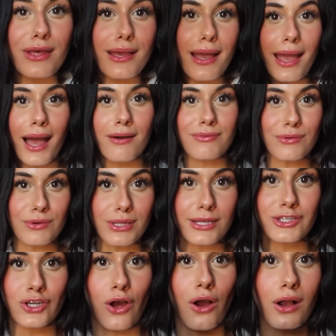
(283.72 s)
I haven't
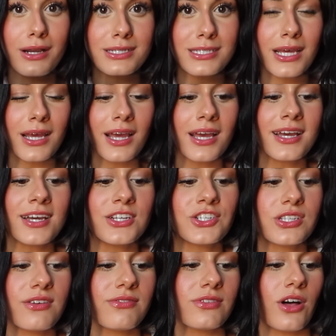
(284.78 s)
really talked
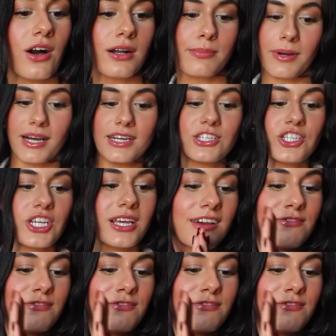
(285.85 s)
to the vlog much.